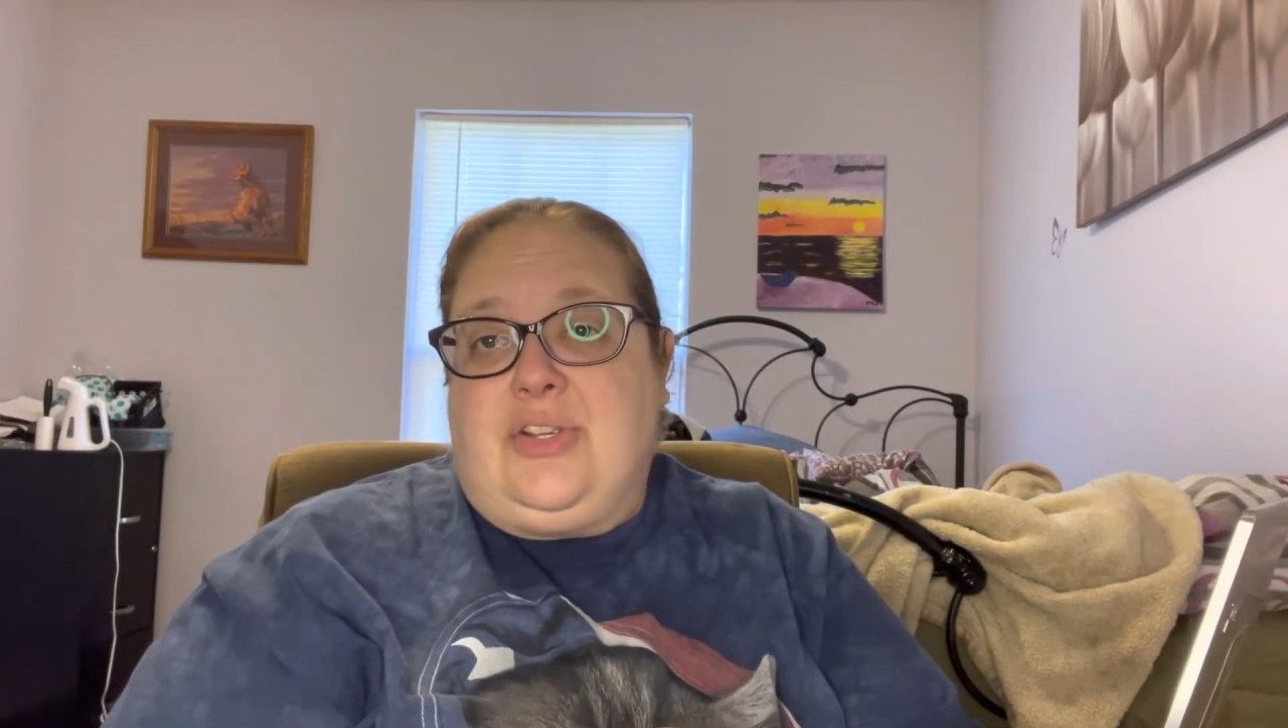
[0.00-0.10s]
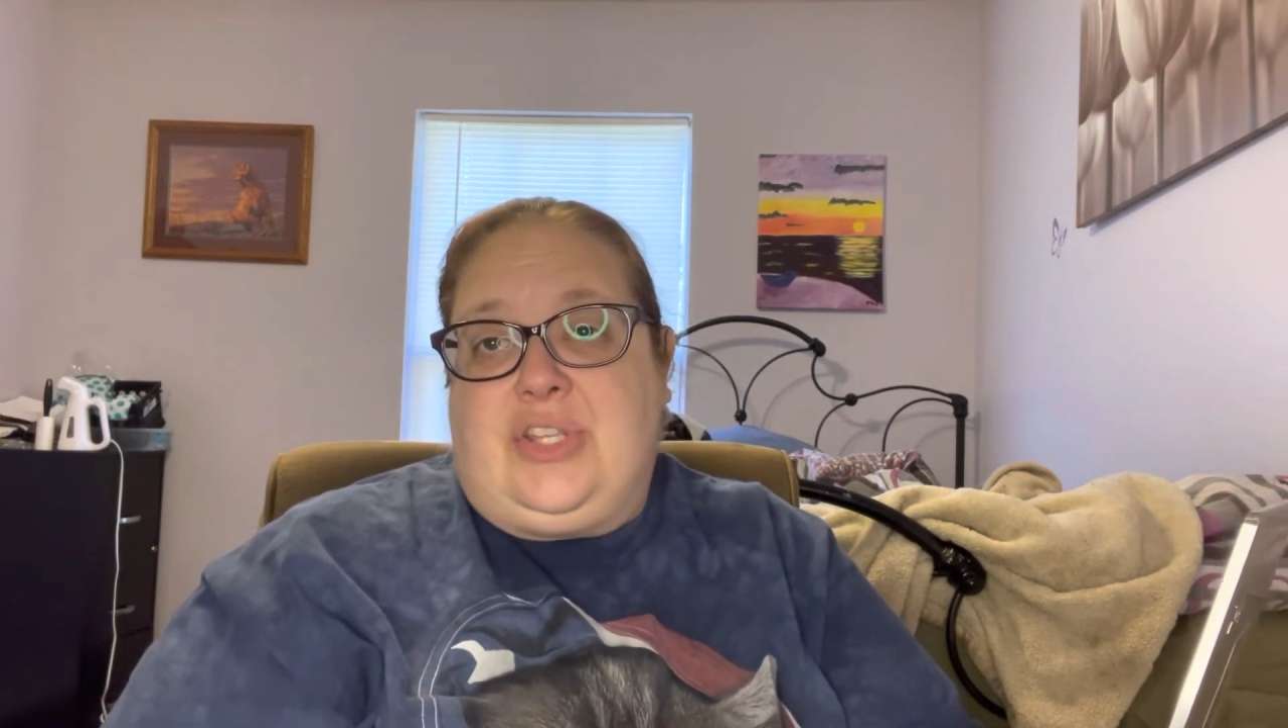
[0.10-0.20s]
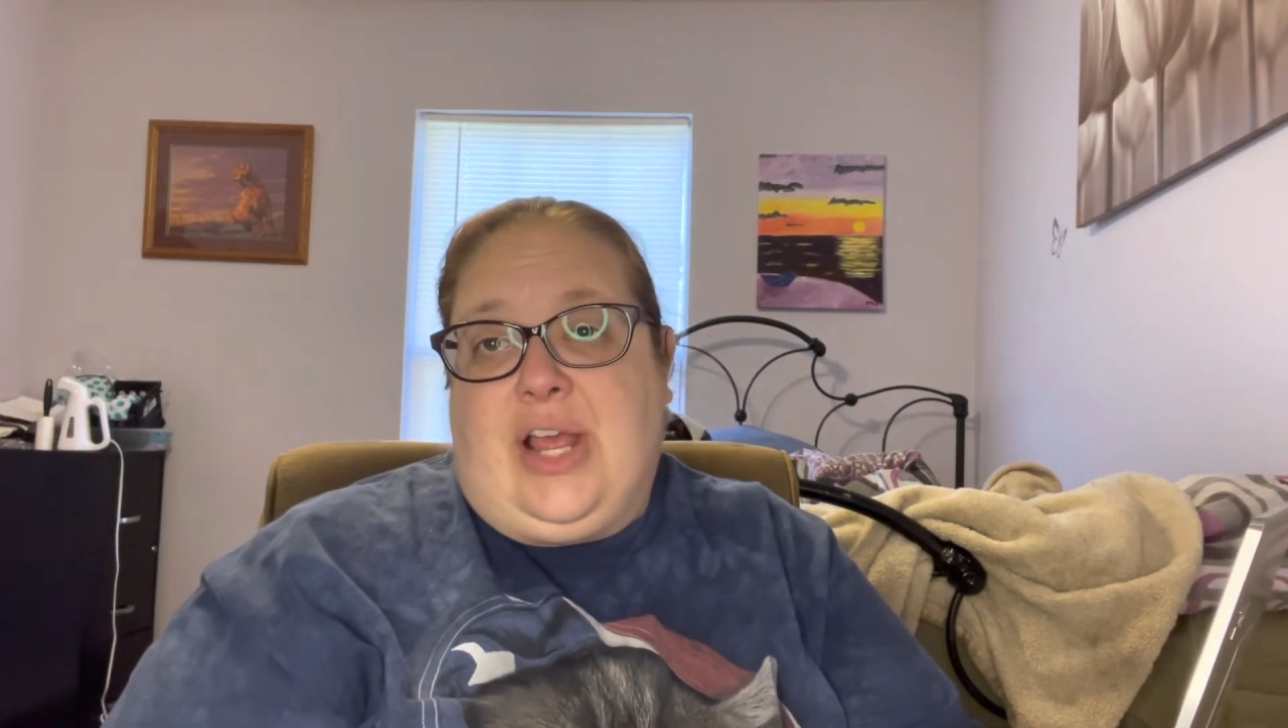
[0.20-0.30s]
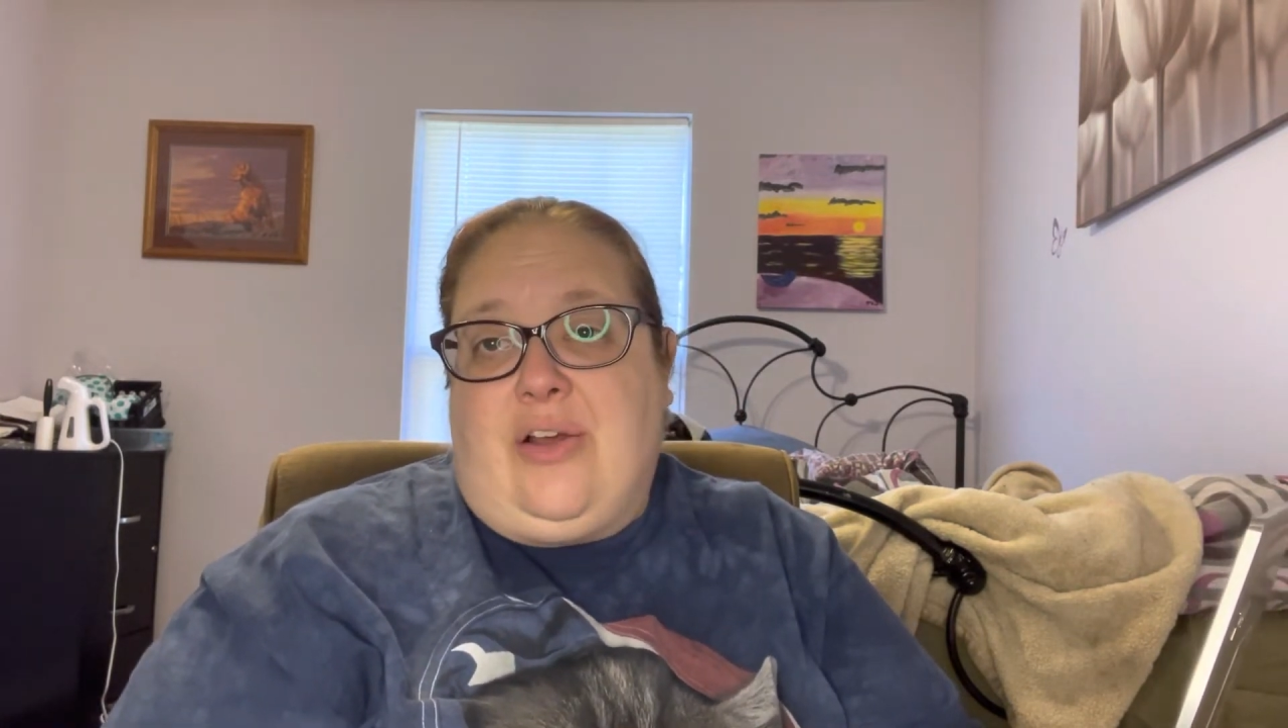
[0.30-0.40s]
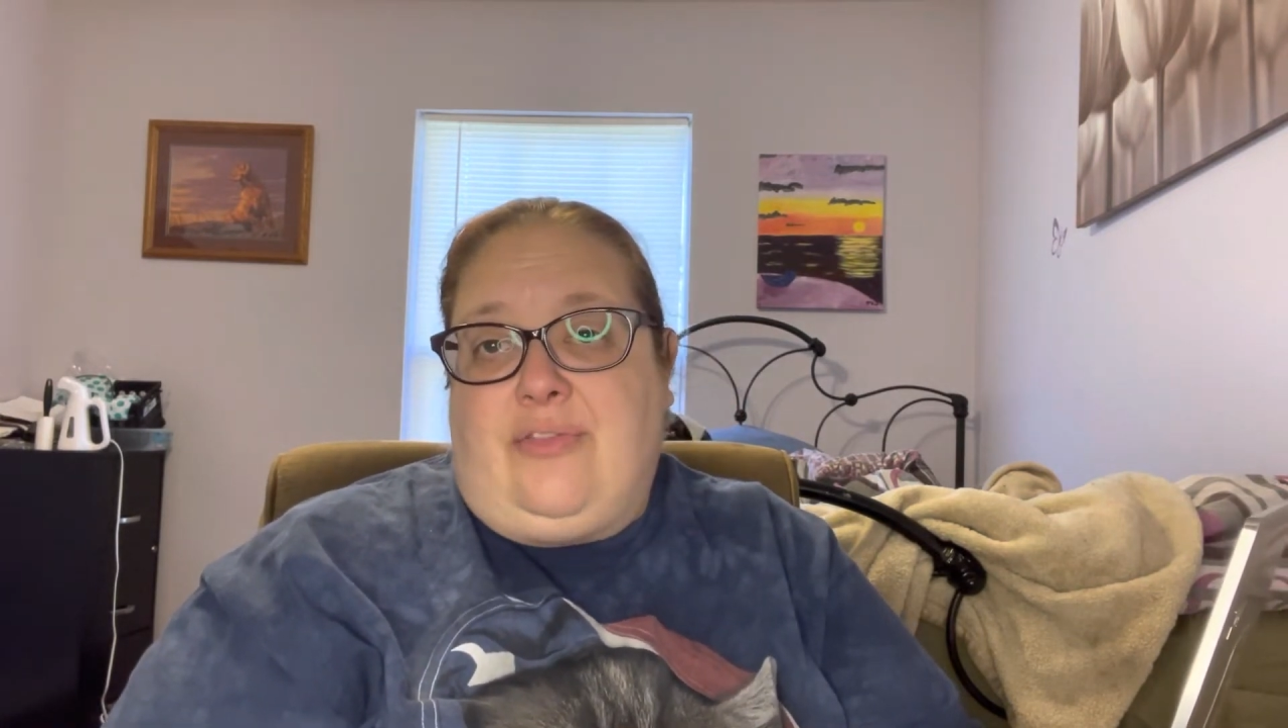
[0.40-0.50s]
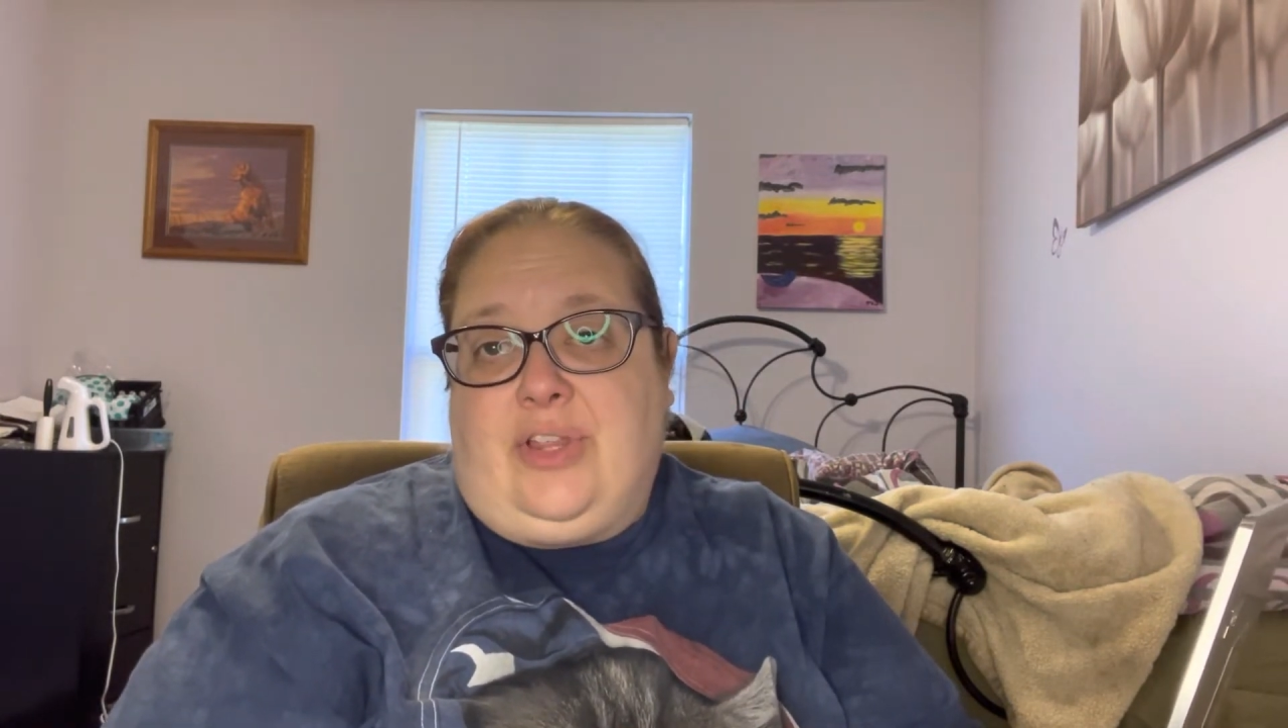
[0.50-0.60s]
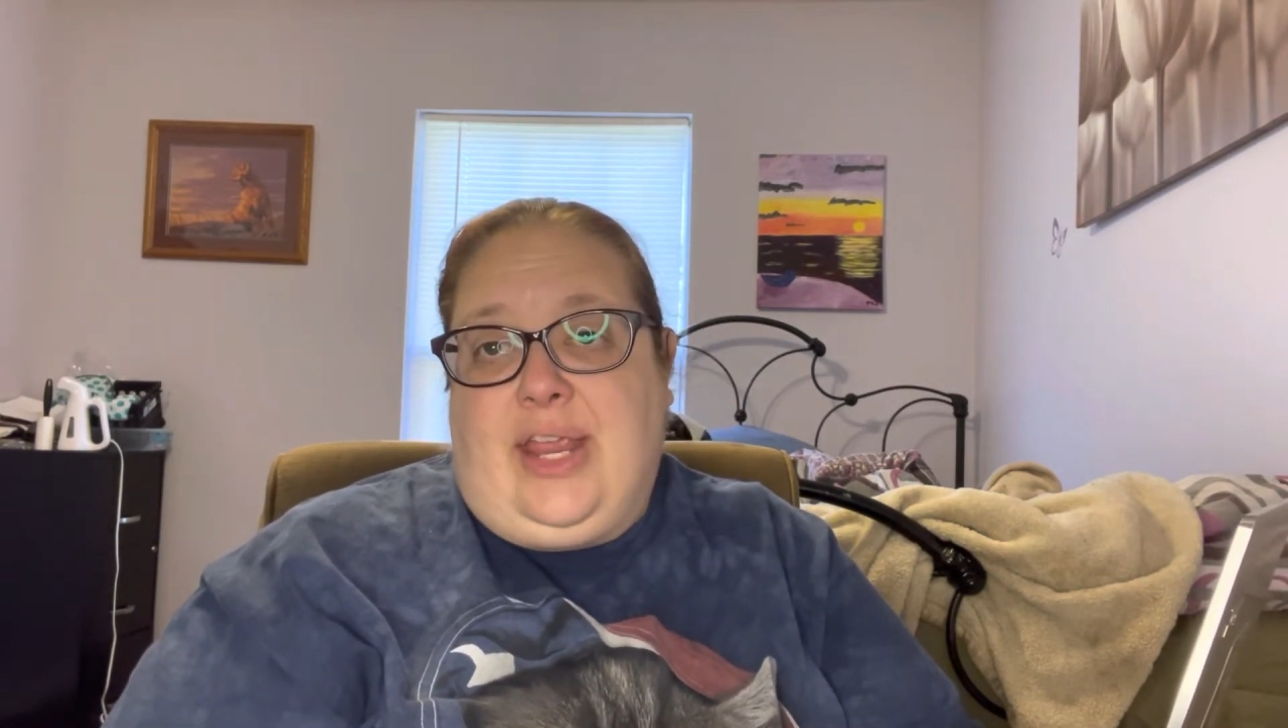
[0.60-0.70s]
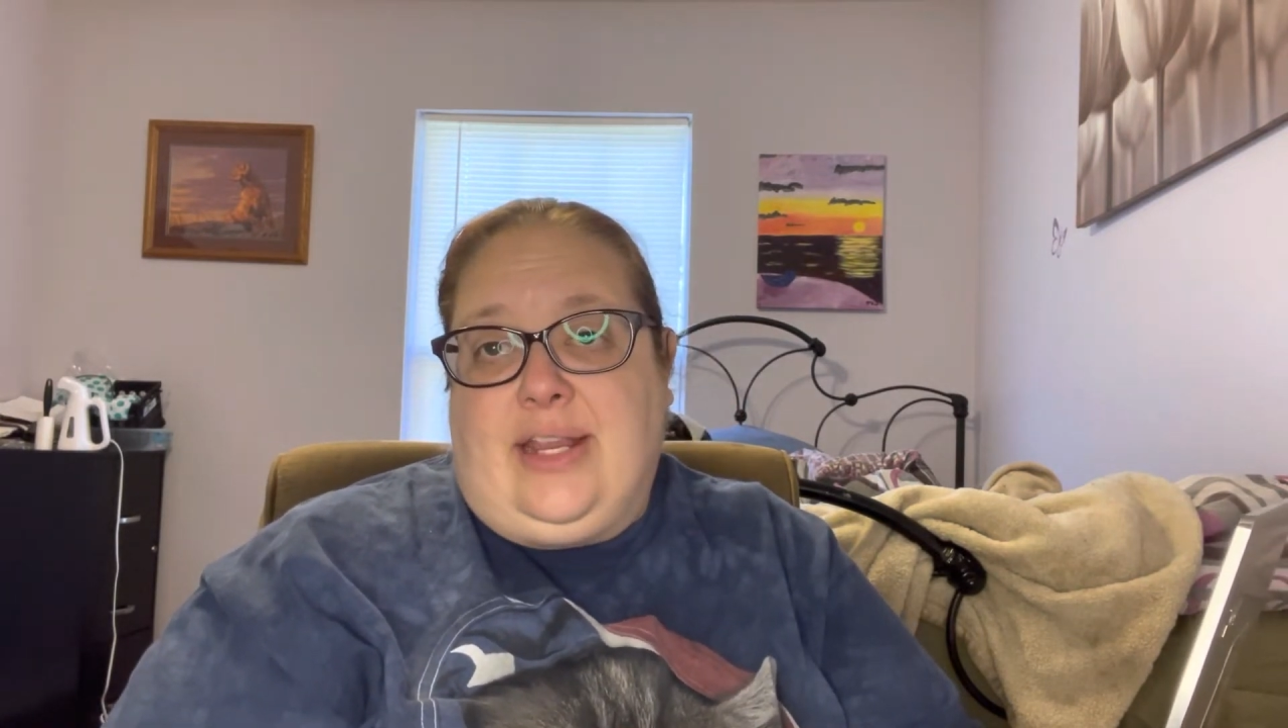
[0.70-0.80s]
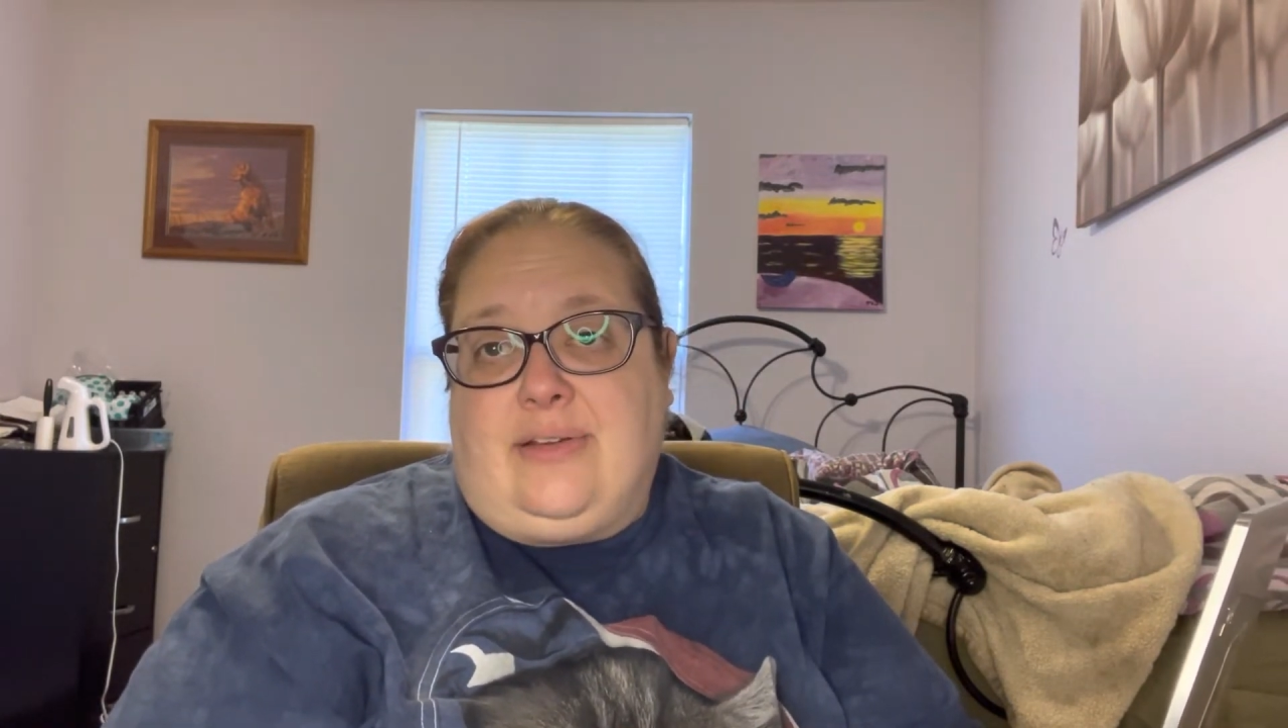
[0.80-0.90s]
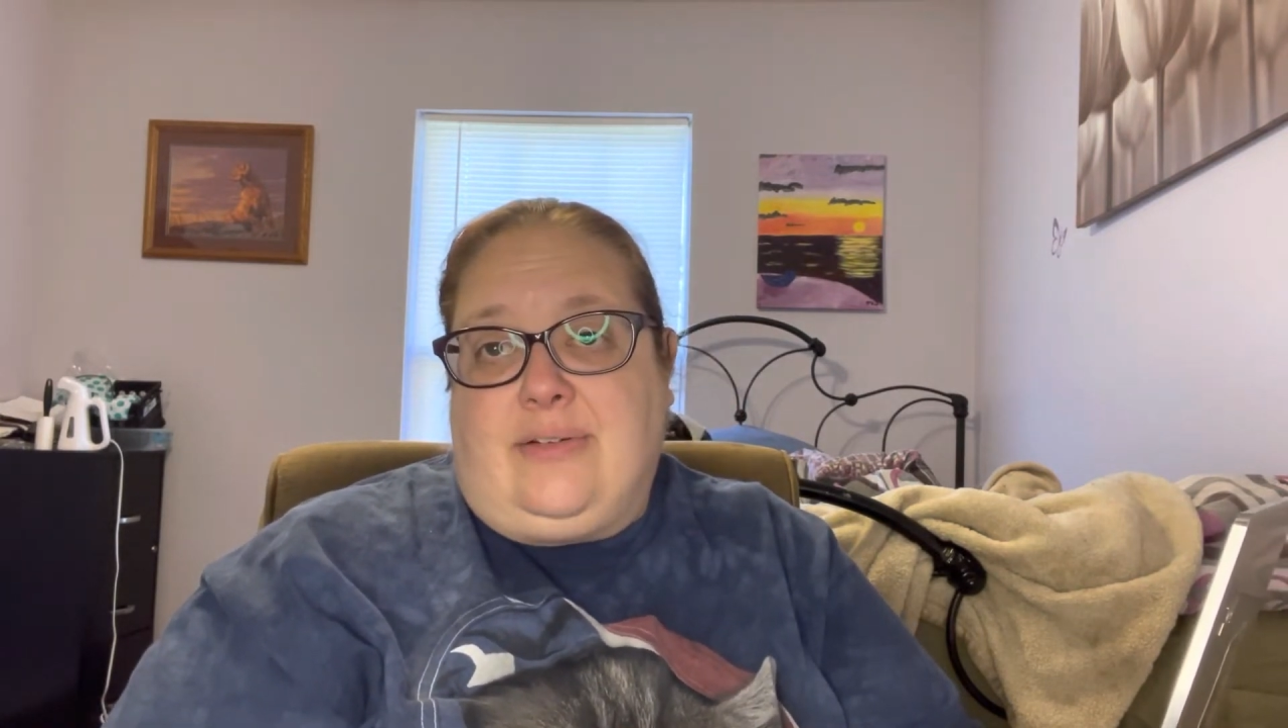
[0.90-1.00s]
sale for
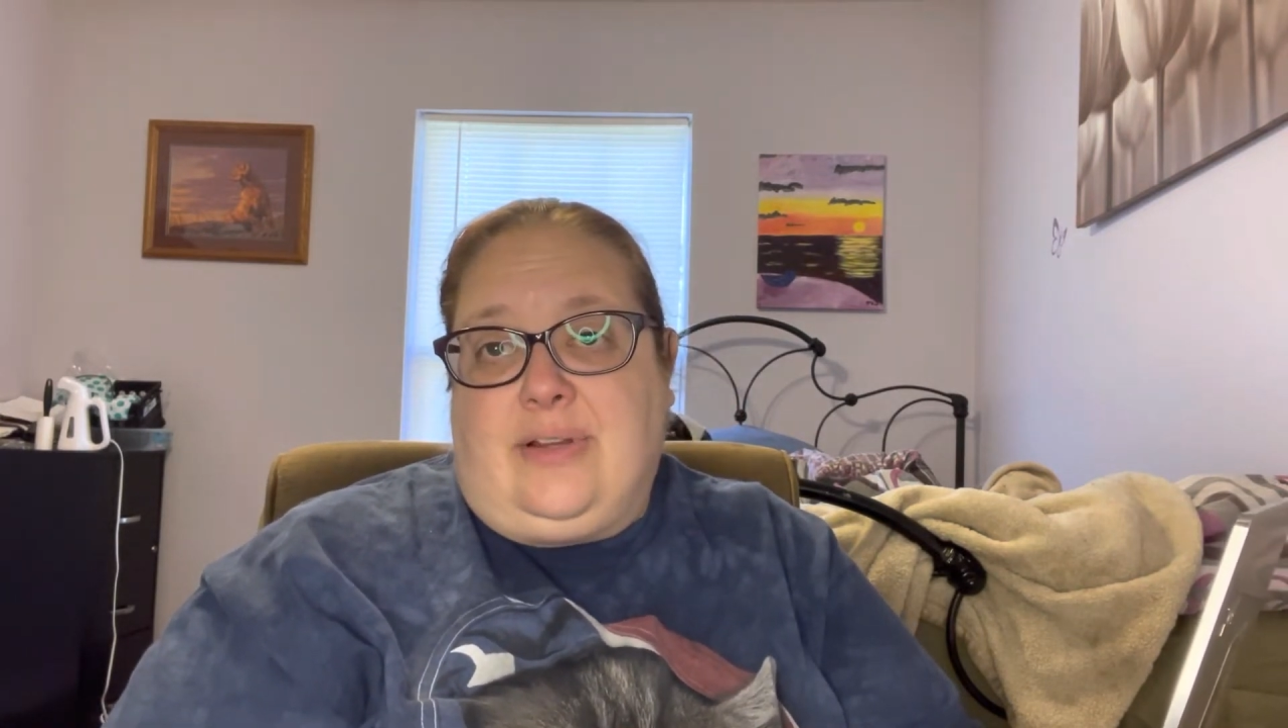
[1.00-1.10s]
like